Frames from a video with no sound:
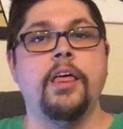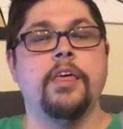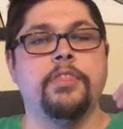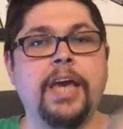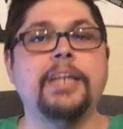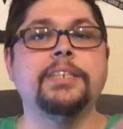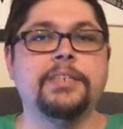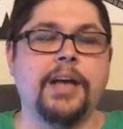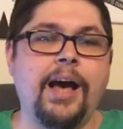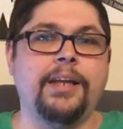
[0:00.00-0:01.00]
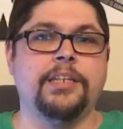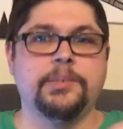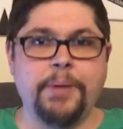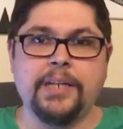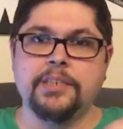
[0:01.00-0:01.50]
They did not
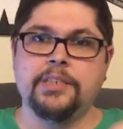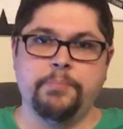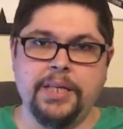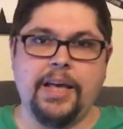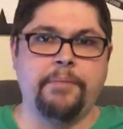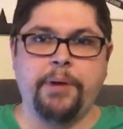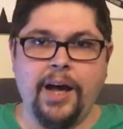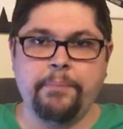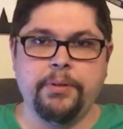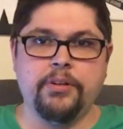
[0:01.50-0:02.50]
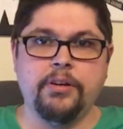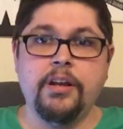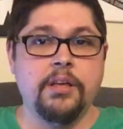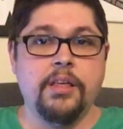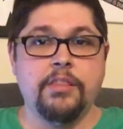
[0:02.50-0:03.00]
expect it to be that popular,
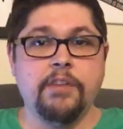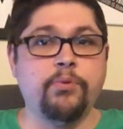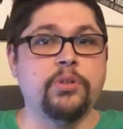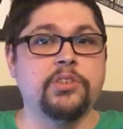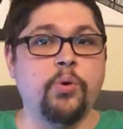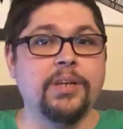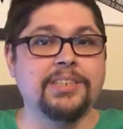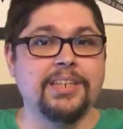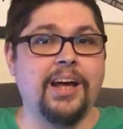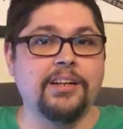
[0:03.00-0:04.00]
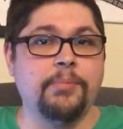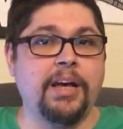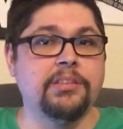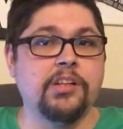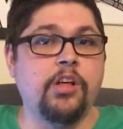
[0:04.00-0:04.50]
therefore the toys did not come
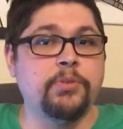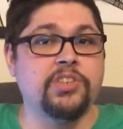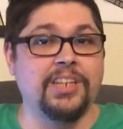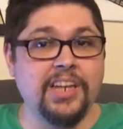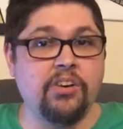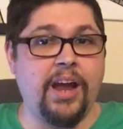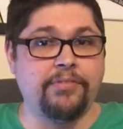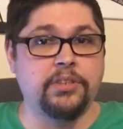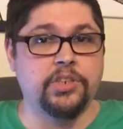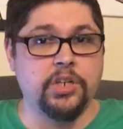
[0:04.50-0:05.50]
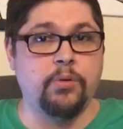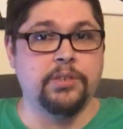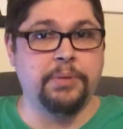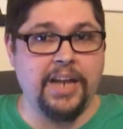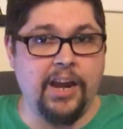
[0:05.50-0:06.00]
out until almost a year after the show had
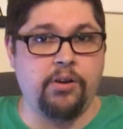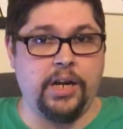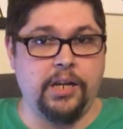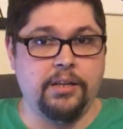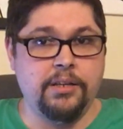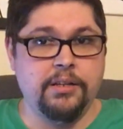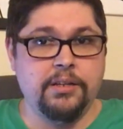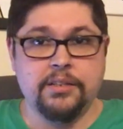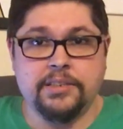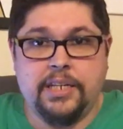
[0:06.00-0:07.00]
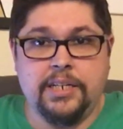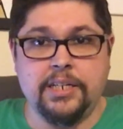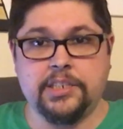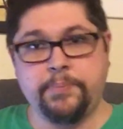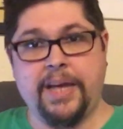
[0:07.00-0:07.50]
been airing, because they didn't
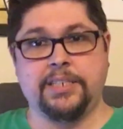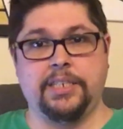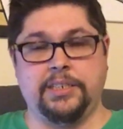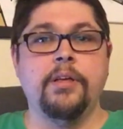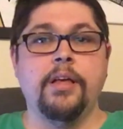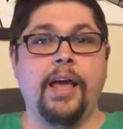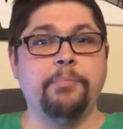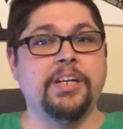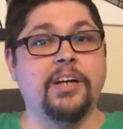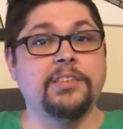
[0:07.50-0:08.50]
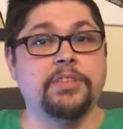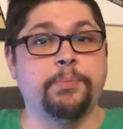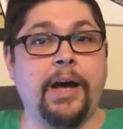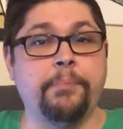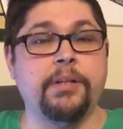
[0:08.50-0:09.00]
expect it. And because of its
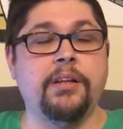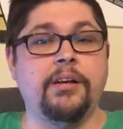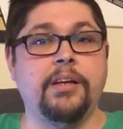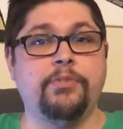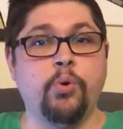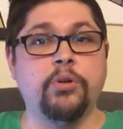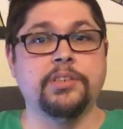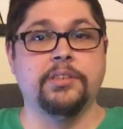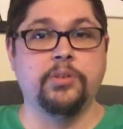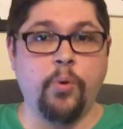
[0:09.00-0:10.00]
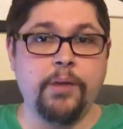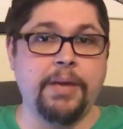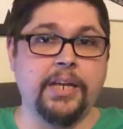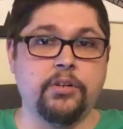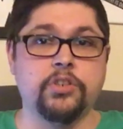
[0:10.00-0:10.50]
popularity, of course, the toy
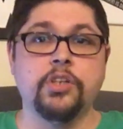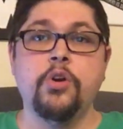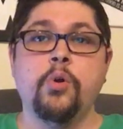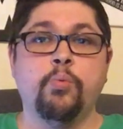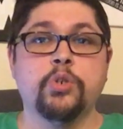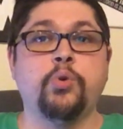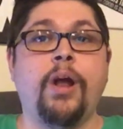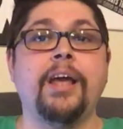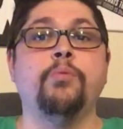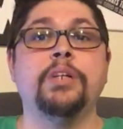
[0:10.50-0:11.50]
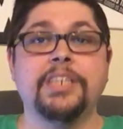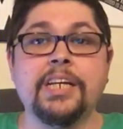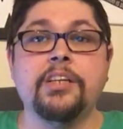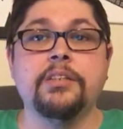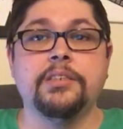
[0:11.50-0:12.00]
makers were trying
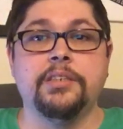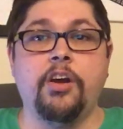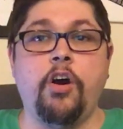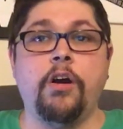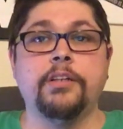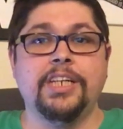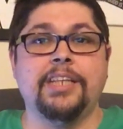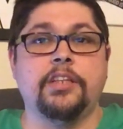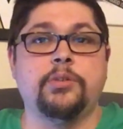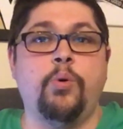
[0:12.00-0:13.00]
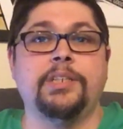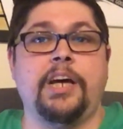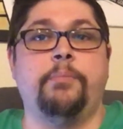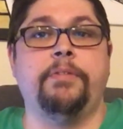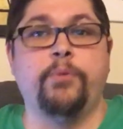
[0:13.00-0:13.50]
ridiculously hard to get the toys
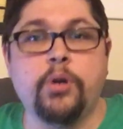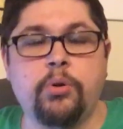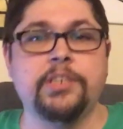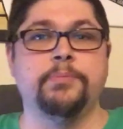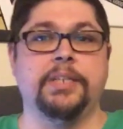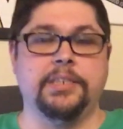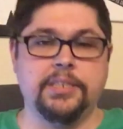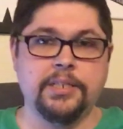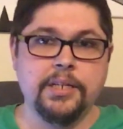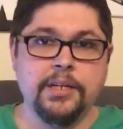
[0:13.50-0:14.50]
out before Christmas.